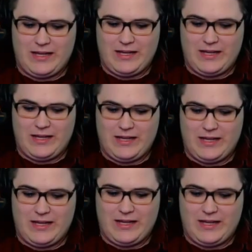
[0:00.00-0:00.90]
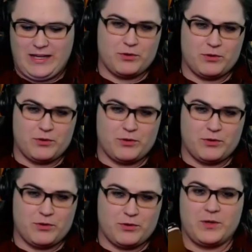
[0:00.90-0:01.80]
Several people who know me will
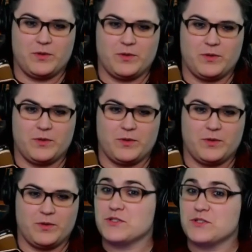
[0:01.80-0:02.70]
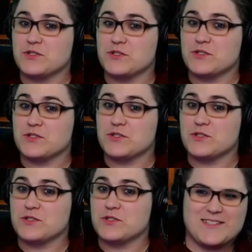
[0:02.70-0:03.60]
know this to be true.
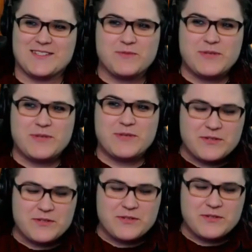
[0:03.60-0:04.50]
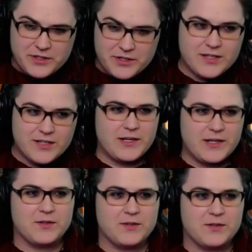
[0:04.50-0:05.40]
This is Reader's Corner, where
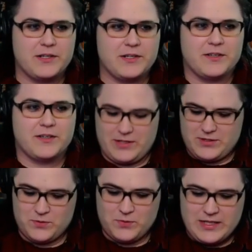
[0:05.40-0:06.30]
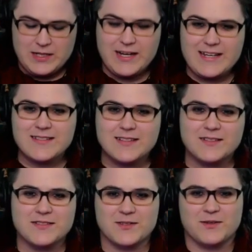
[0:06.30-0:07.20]
we're going to read a nice
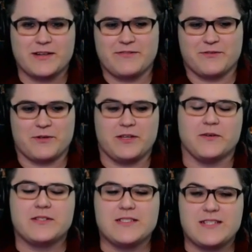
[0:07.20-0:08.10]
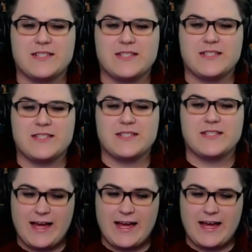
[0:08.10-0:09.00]
little story for you. Just a chance to
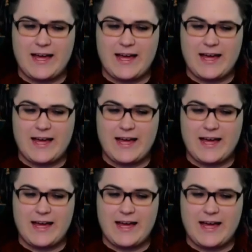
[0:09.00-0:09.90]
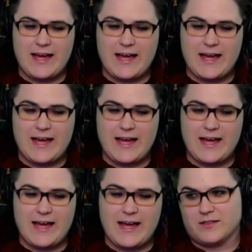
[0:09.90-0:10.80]
relax, sit
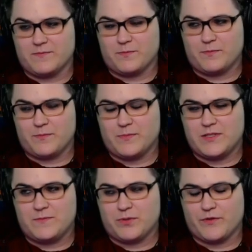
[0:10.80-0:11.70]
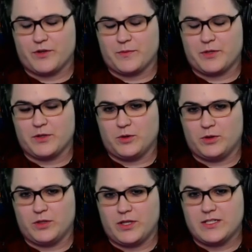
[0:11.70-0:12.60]
by the
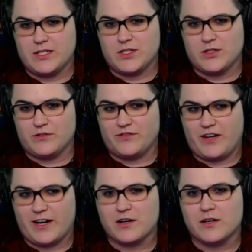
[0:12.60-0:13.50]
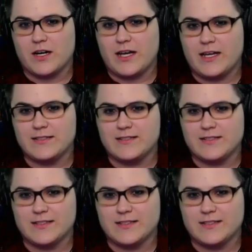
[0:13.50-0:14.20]
proverbial and digital fire, and